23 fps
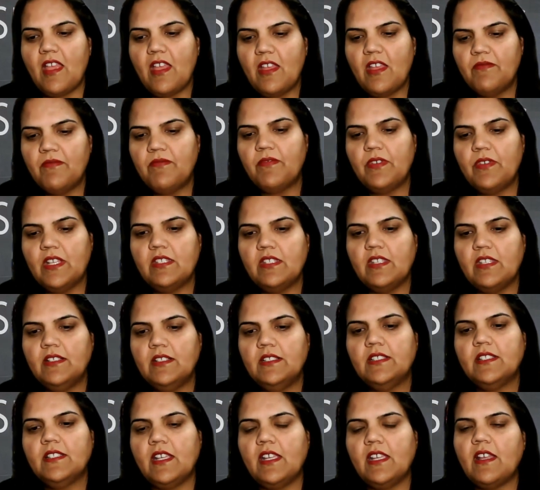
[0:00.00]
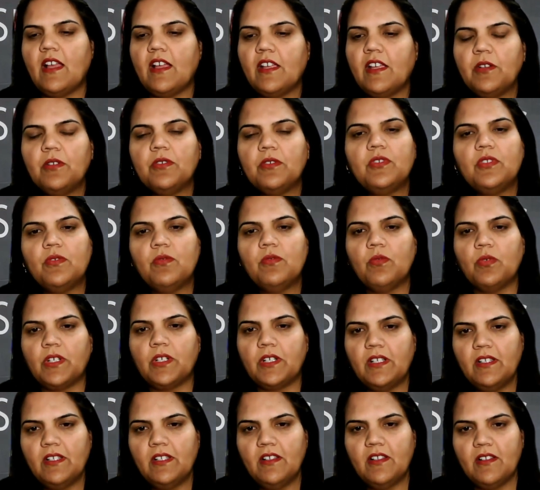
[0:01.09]
every single day I go to
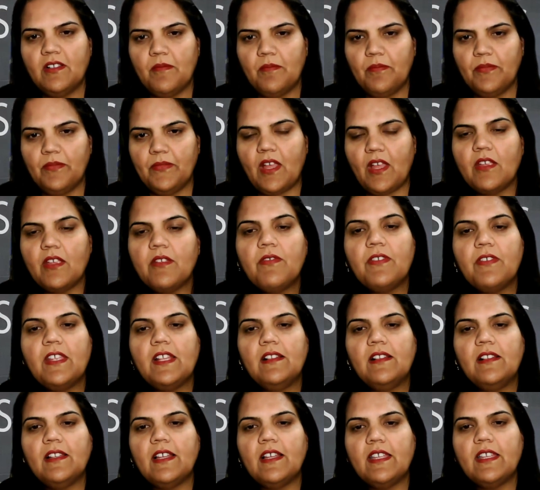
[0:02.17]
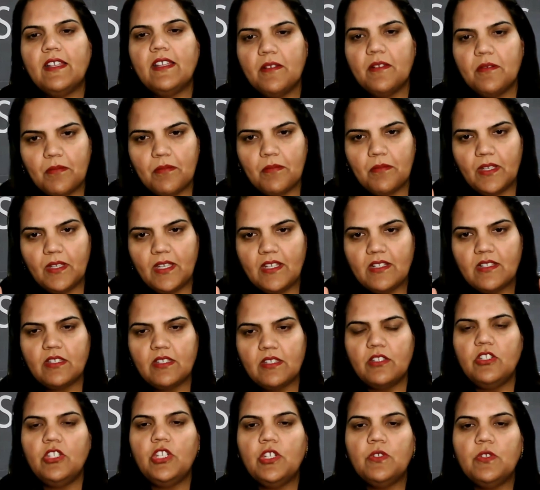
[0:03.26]
work, I feel like it's
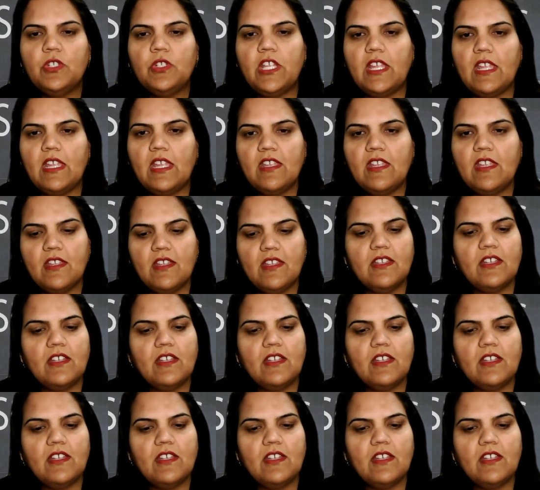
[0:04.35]
a new day.